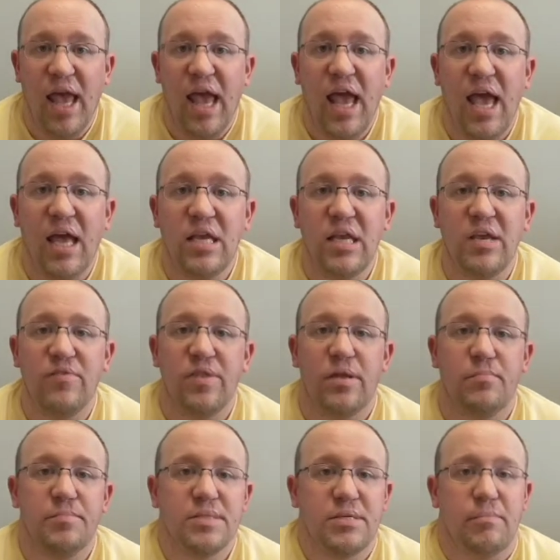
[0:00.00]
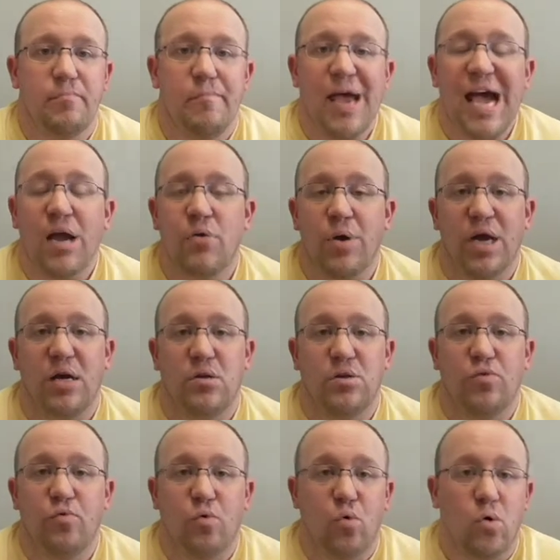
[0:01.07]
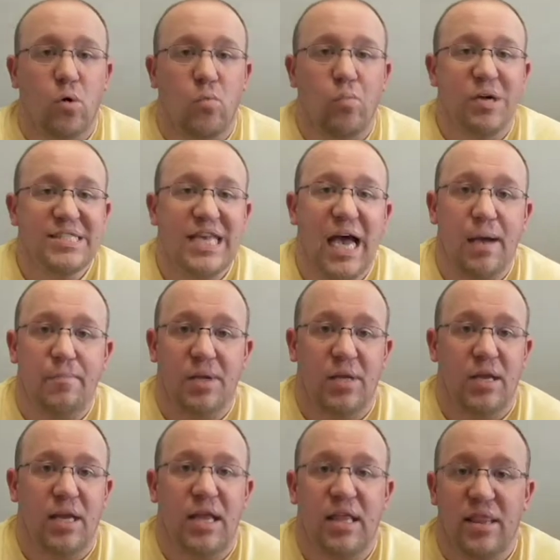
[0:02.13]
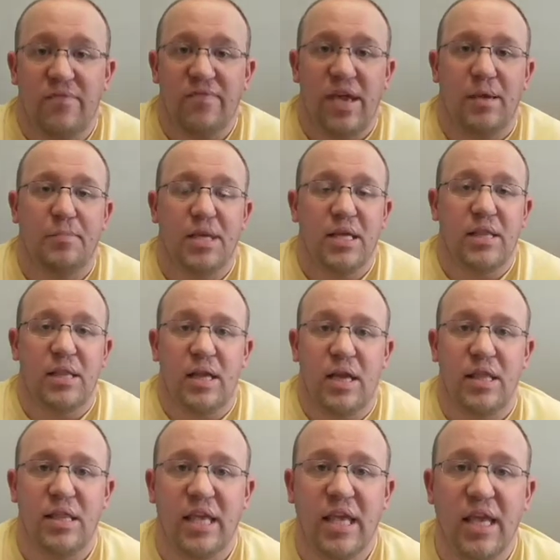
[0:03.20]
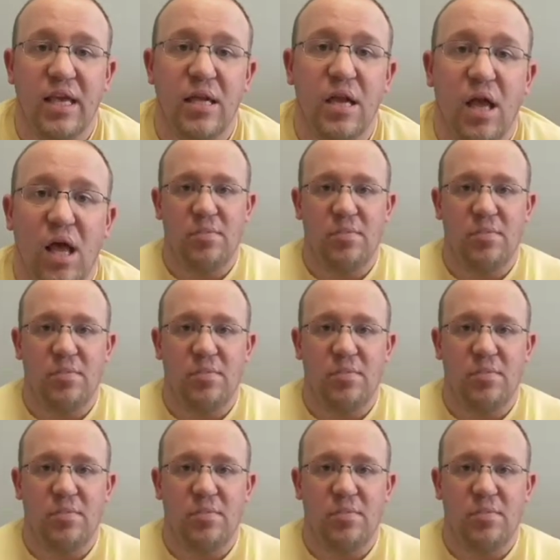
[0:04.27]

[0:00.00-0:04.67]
and give them some background for what's happening in the family and in the kid.